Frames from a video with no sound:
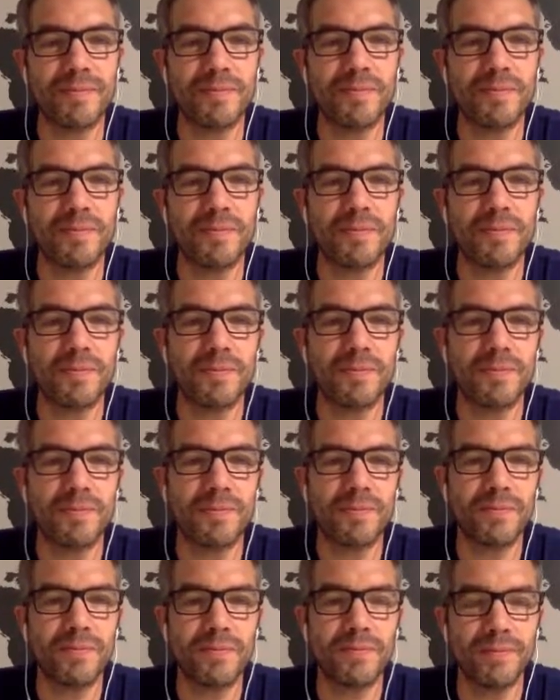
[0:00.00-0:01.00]

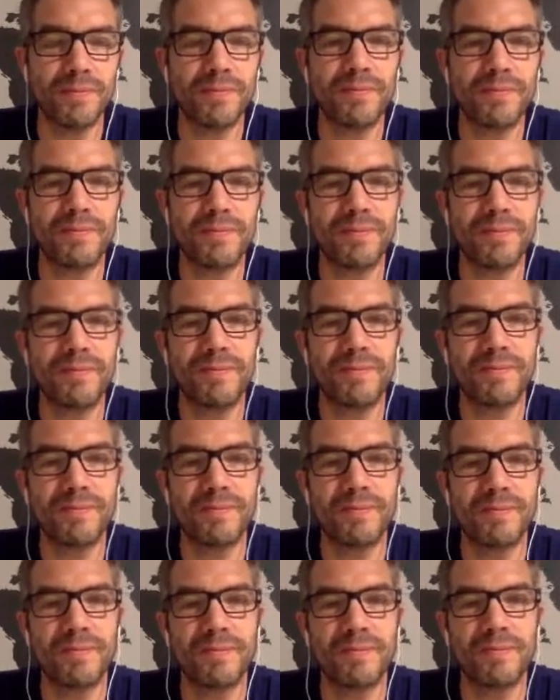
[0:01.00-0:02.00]

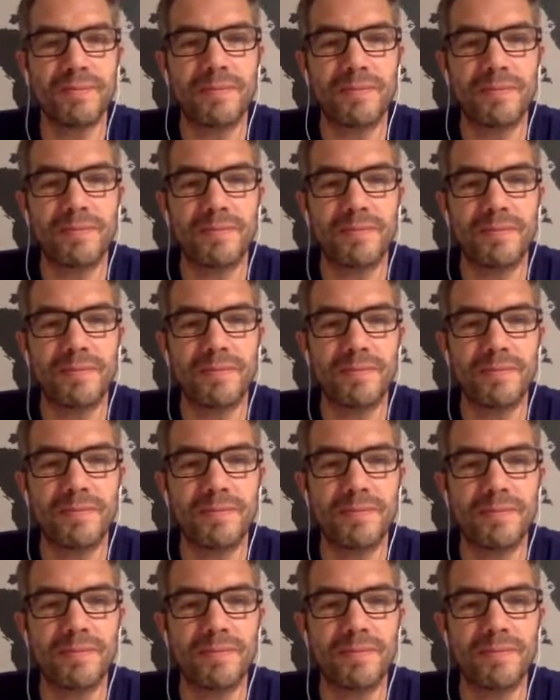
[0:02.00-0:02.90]
No words are spoken by the person on screen.